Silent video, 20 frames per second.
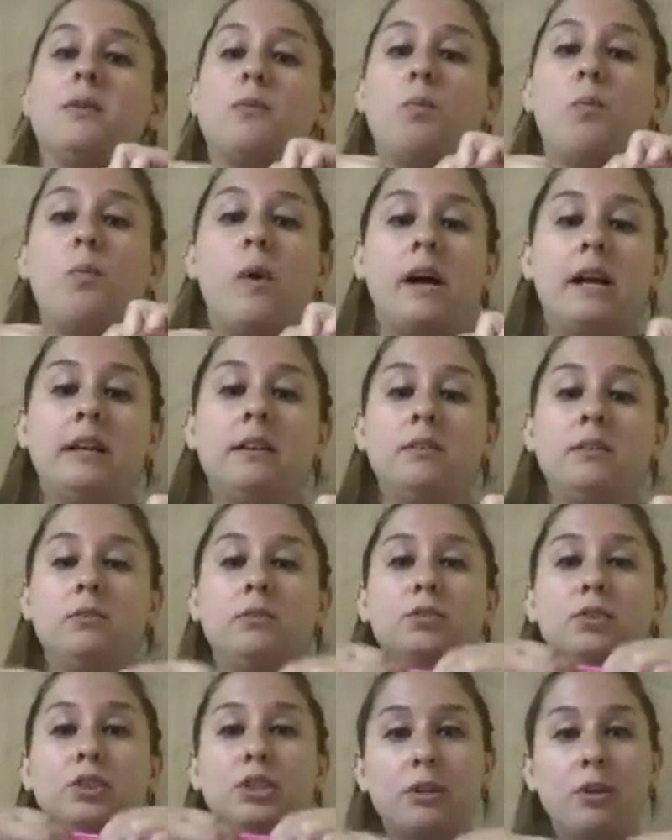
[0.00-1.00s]
One
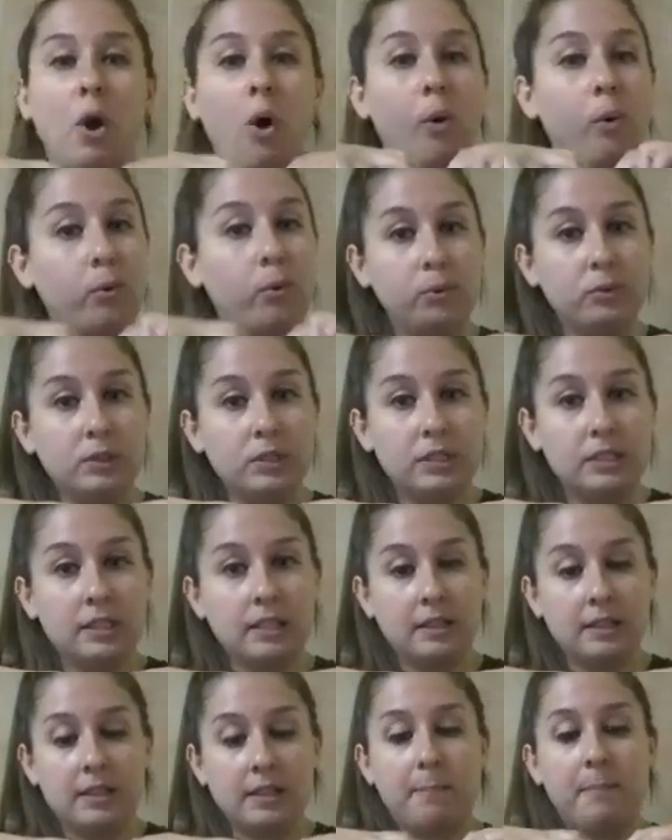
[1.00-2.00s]
should hold
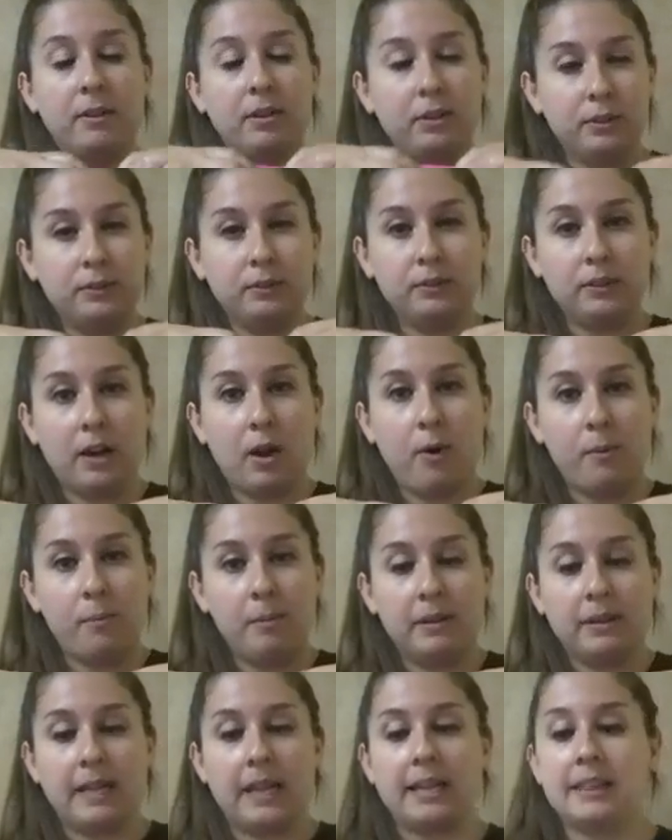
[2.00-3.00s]
the balloon
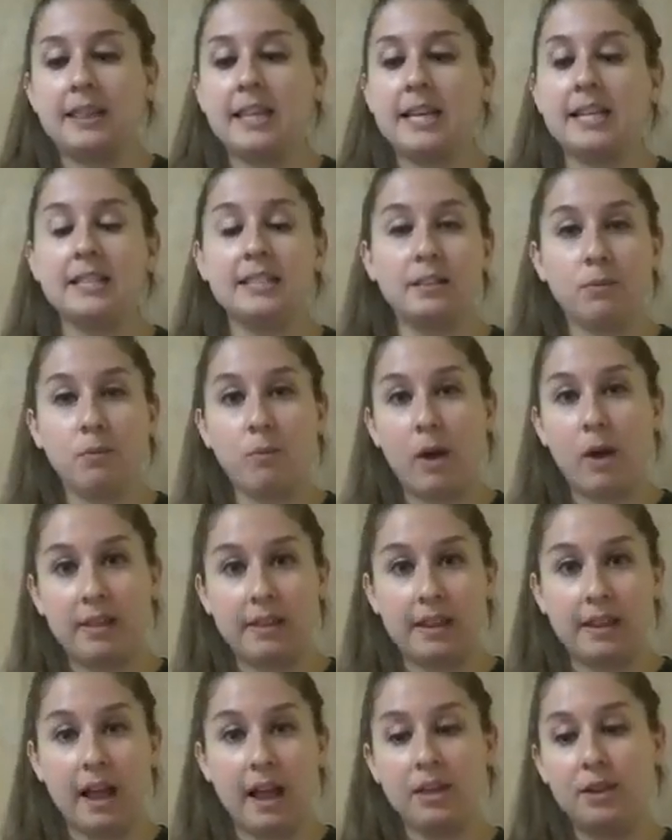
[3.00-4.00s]
open like this, while
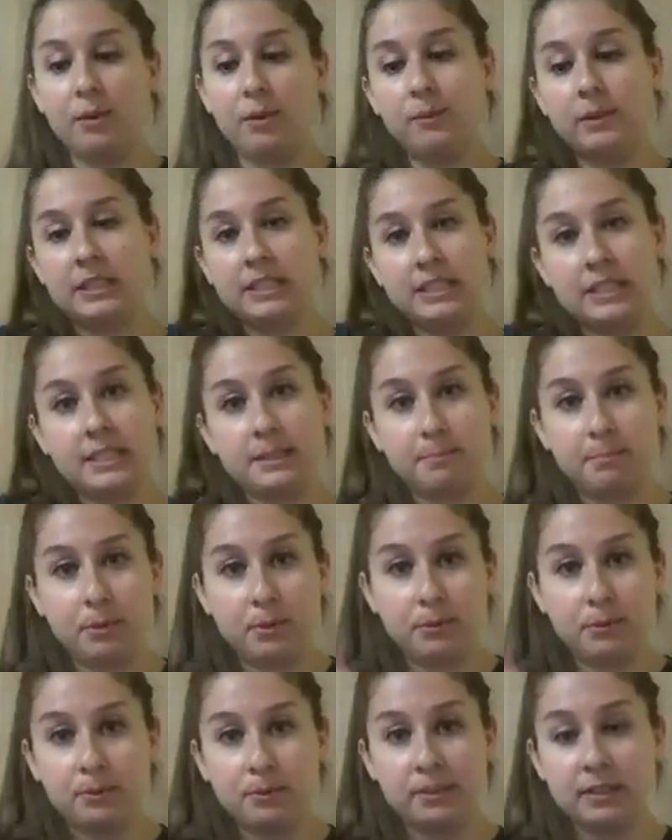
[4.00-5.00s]
the other one
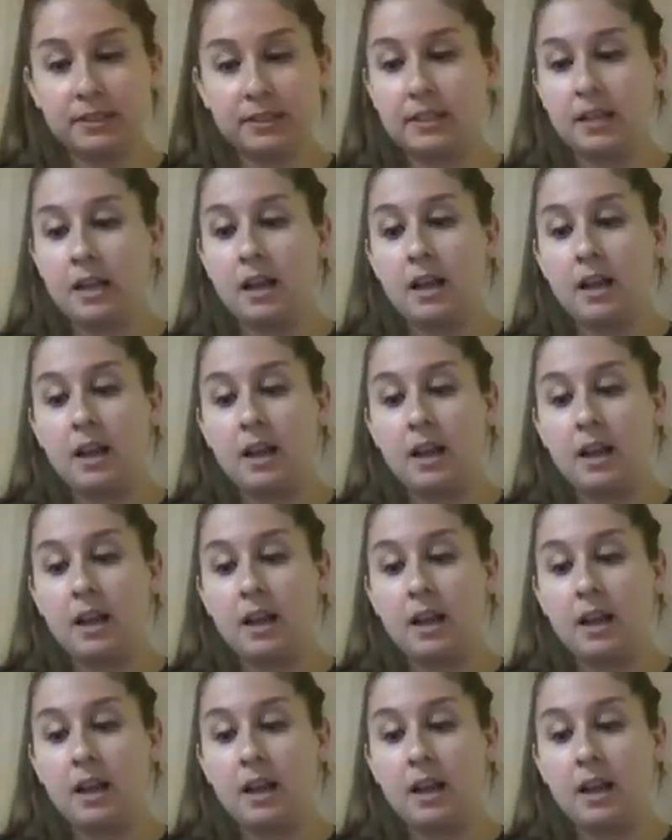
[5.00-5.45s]
spoons